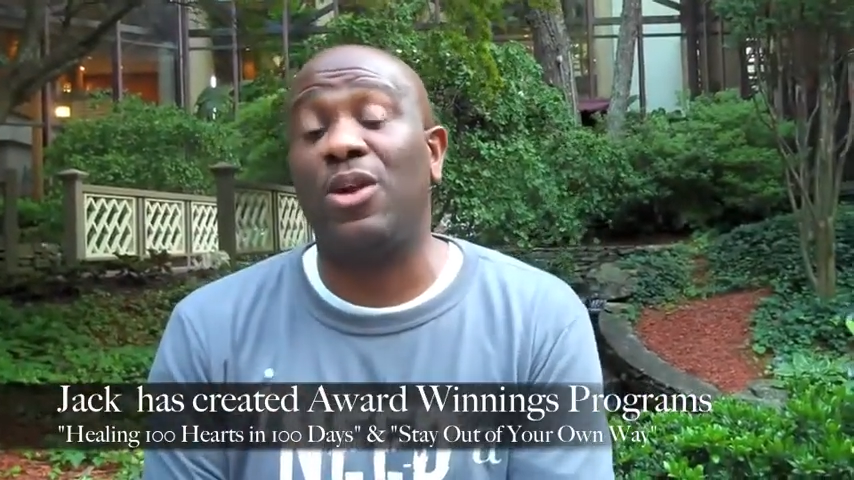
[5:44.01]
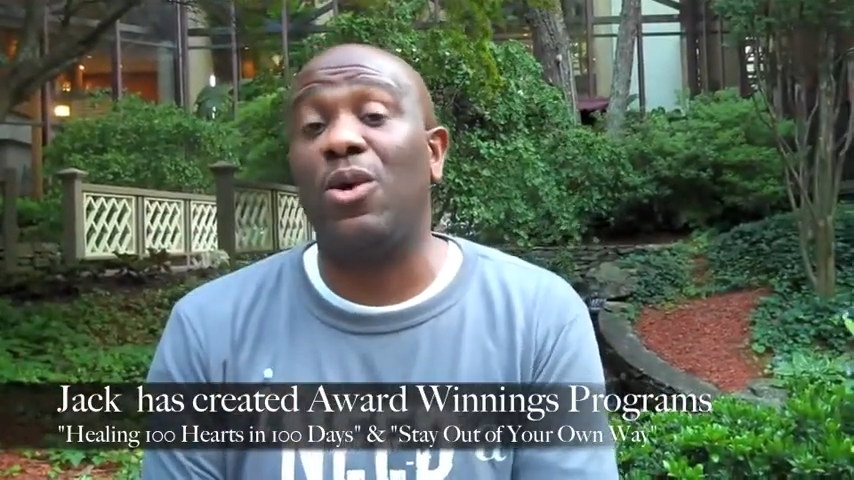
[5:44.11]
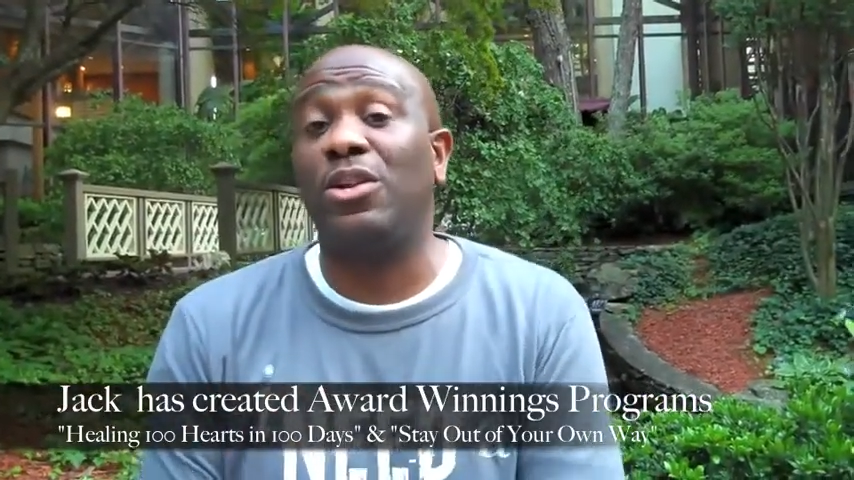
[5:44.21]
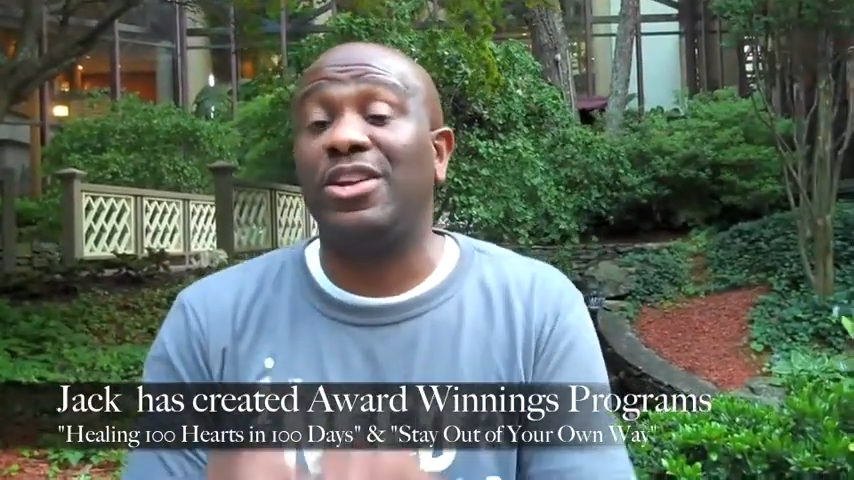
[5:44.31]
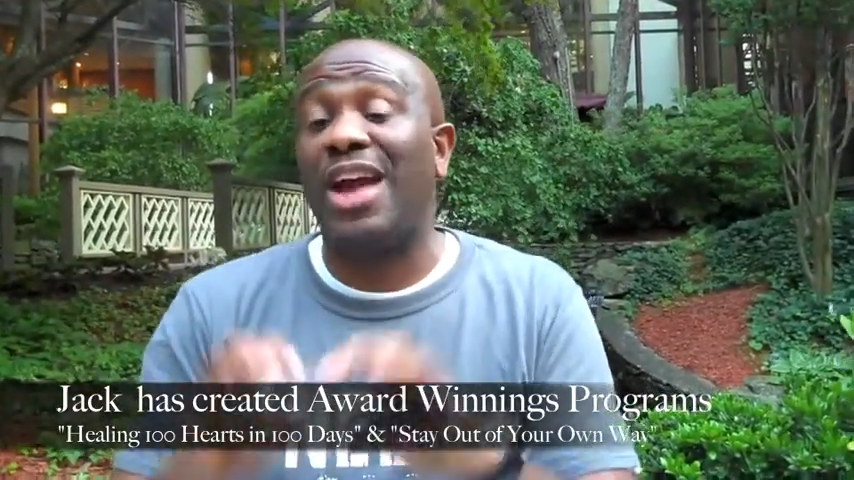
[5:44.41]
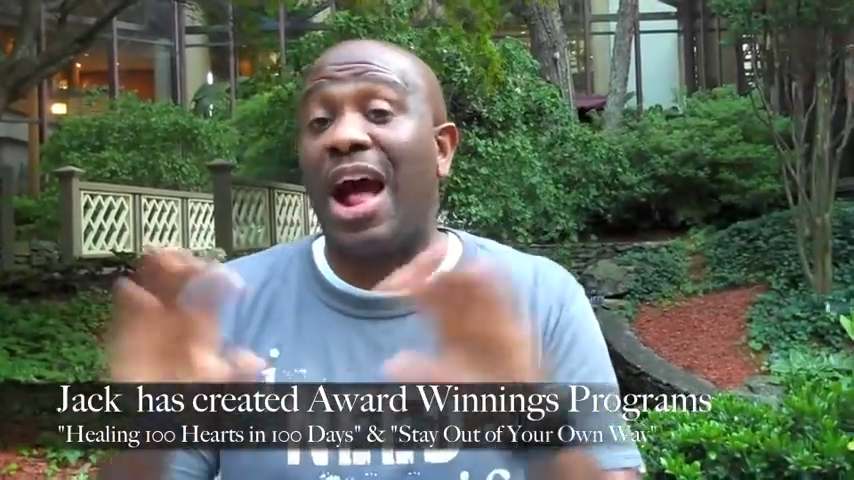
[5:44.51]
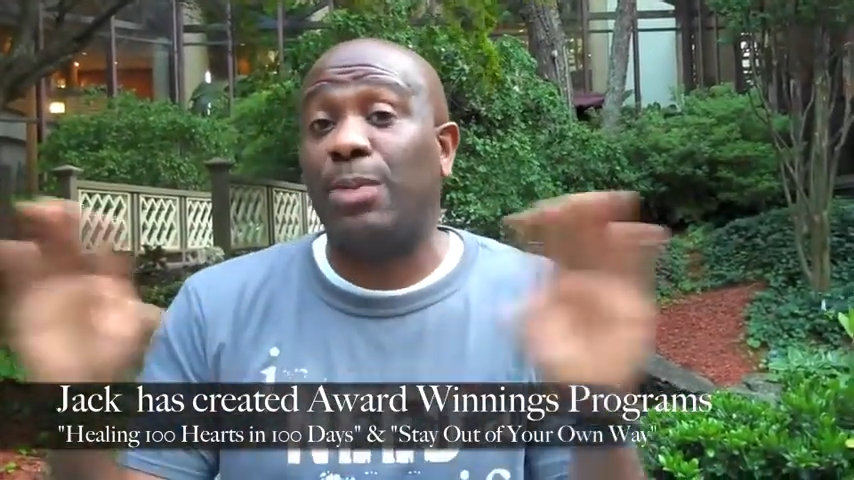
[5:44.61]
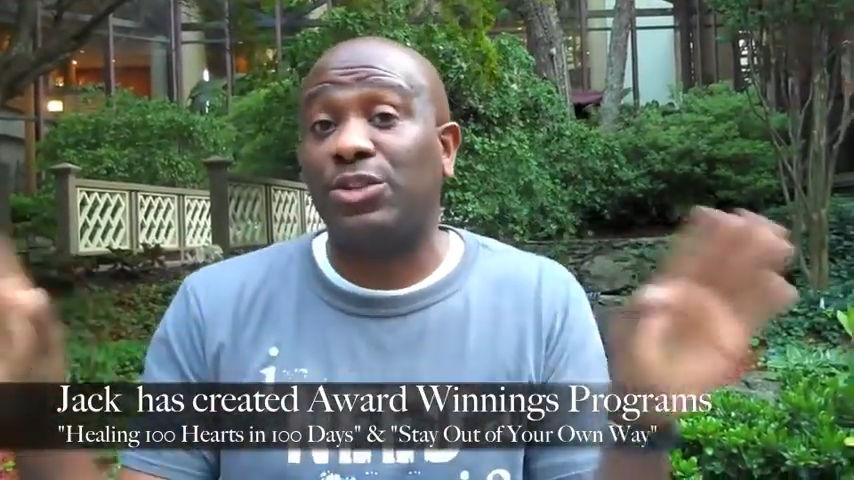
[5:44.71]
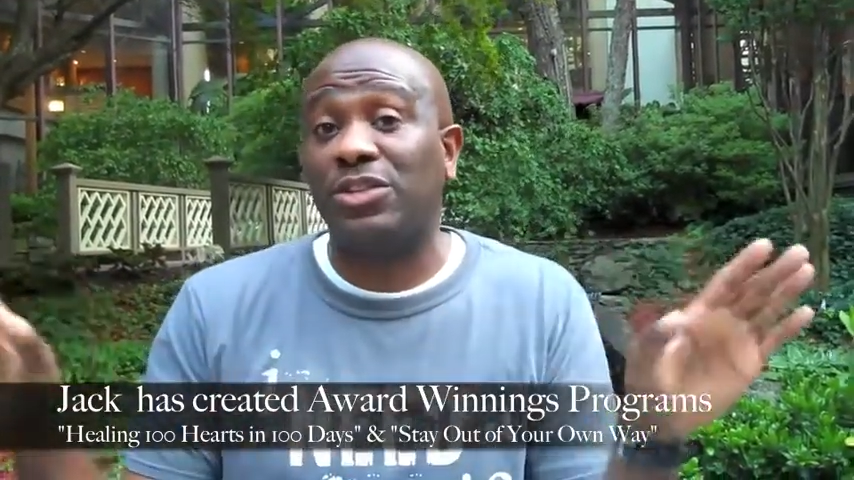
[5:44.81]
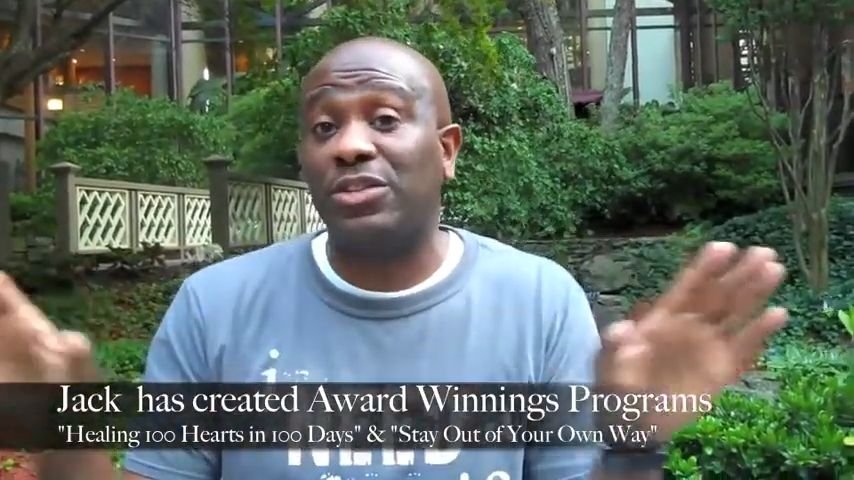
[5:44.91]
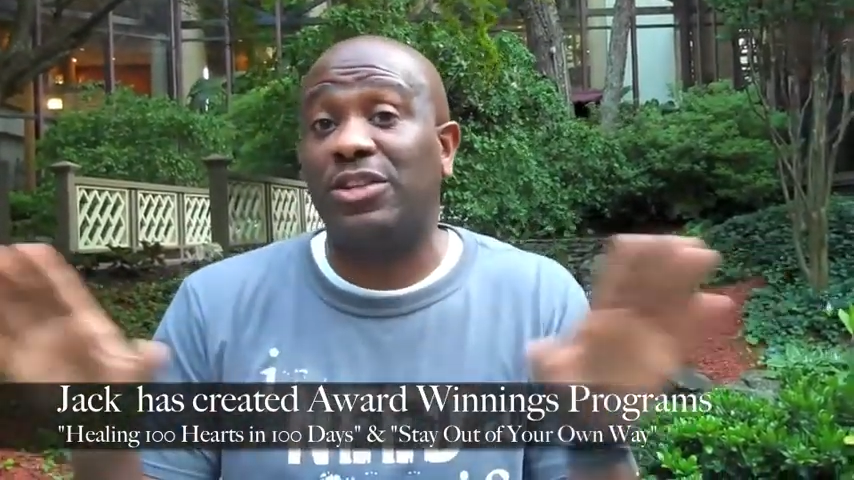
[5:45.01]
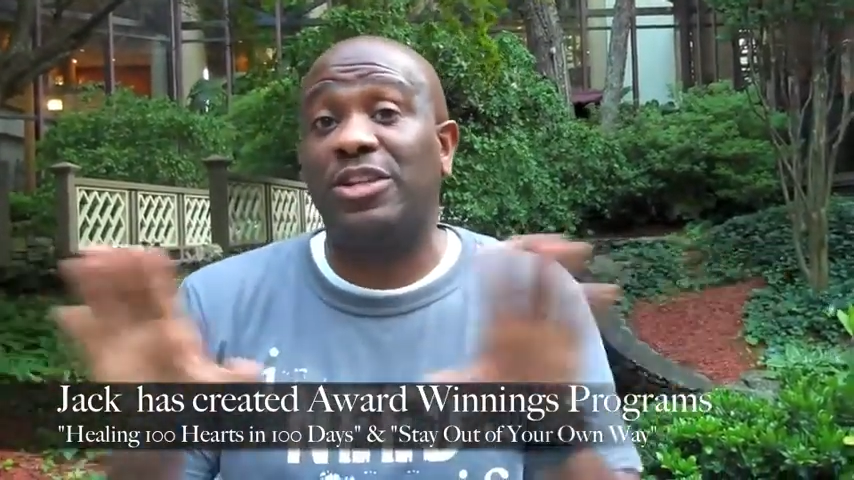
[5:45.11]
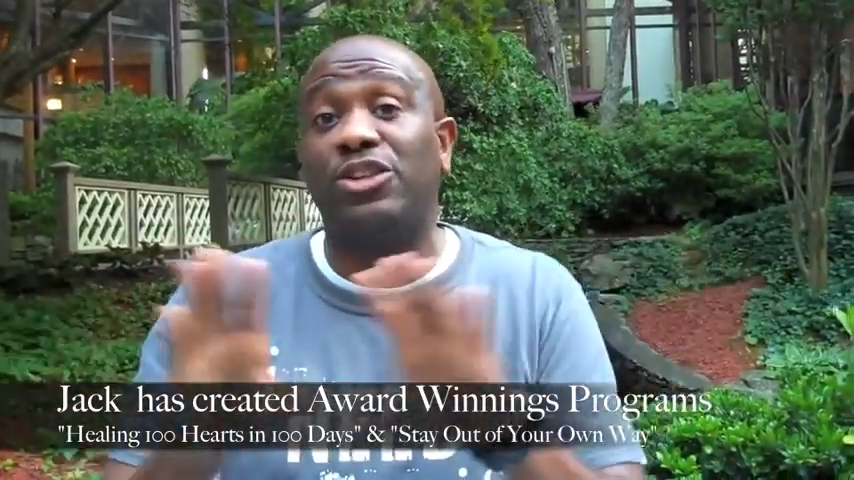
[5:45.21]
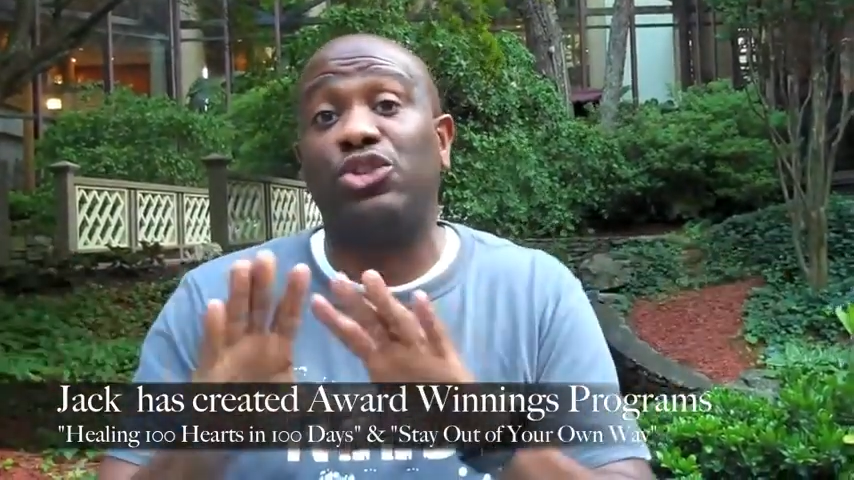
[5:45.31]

and all of the options and